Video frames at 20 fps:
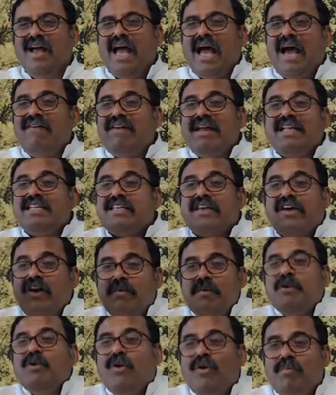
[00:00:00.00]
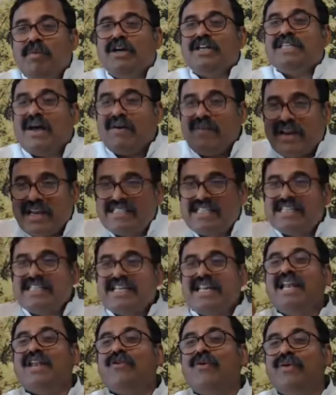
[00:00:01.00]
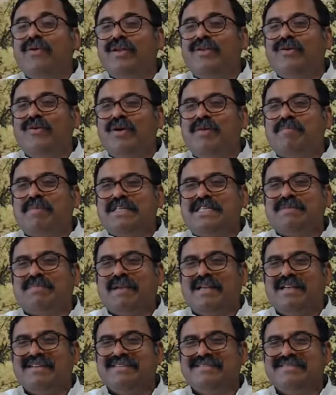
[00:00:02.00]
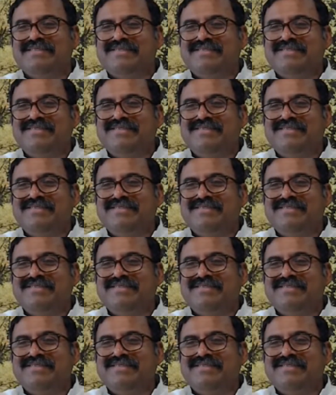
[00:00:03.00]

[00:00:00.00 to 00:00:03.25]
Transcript: Awareness cannot be known because awareness is the real knowing principle.